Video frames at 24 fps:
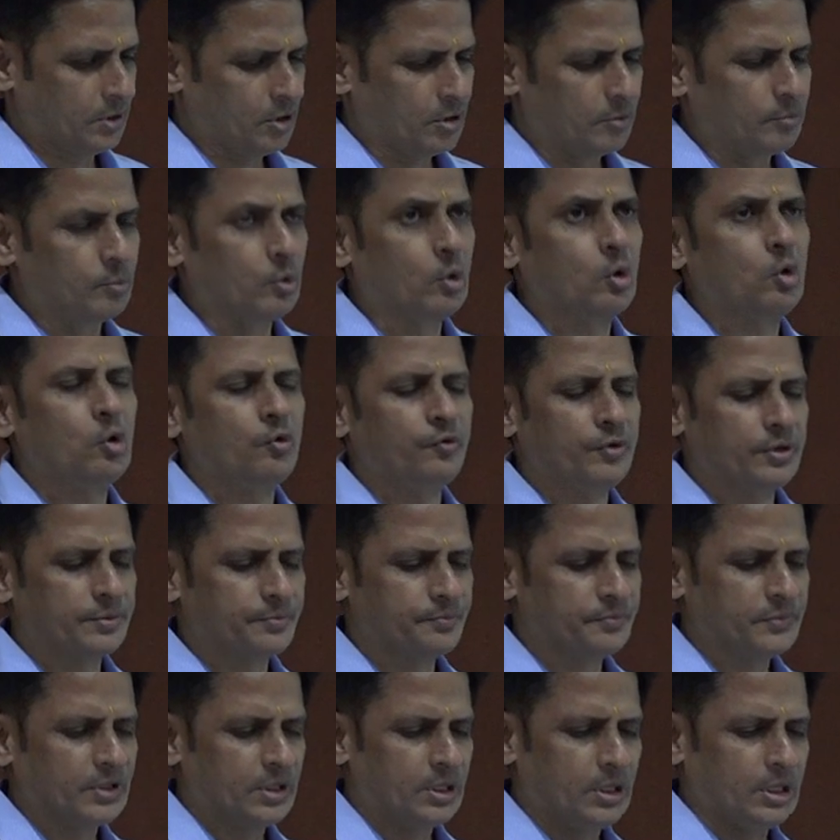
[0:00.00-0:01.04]
Moreover,
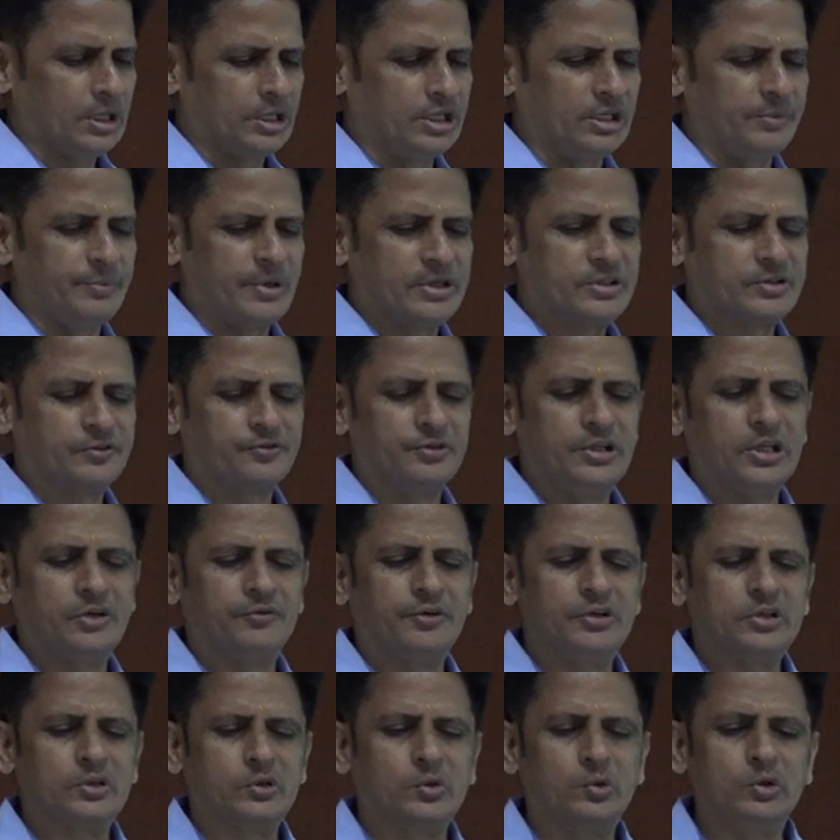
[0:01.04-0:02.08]
he makes
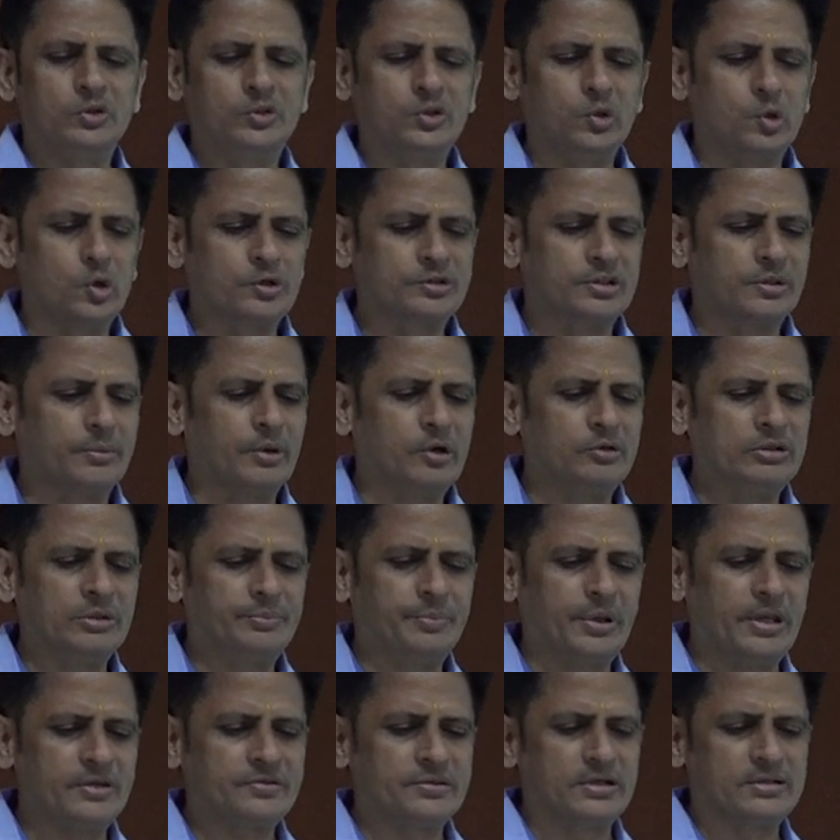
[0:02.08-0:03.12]
frequent crude jokes about the
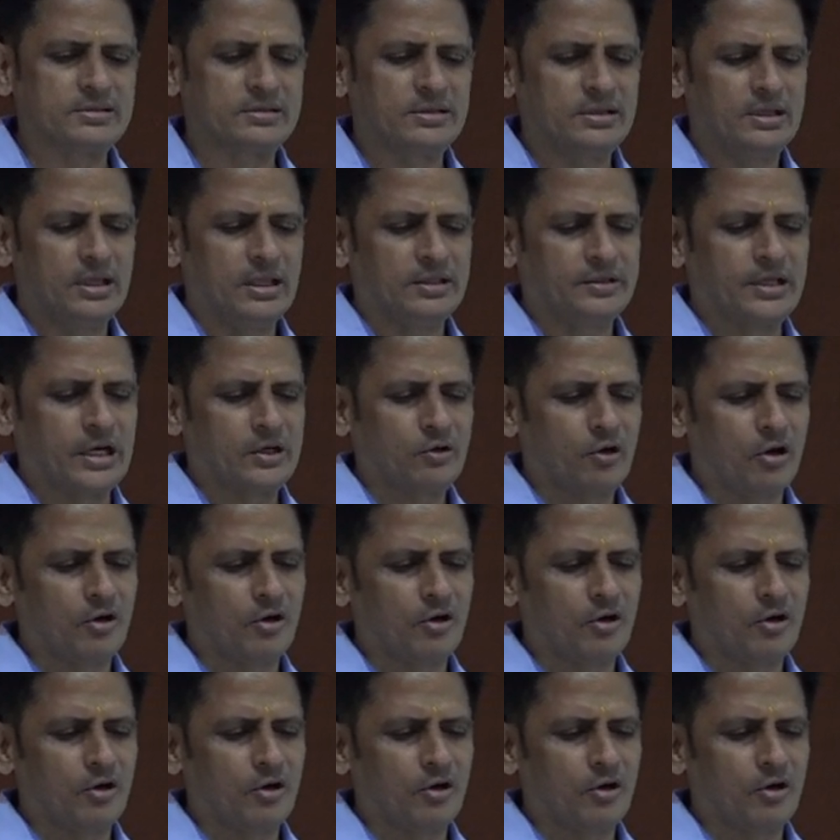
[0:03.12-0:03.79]
patients that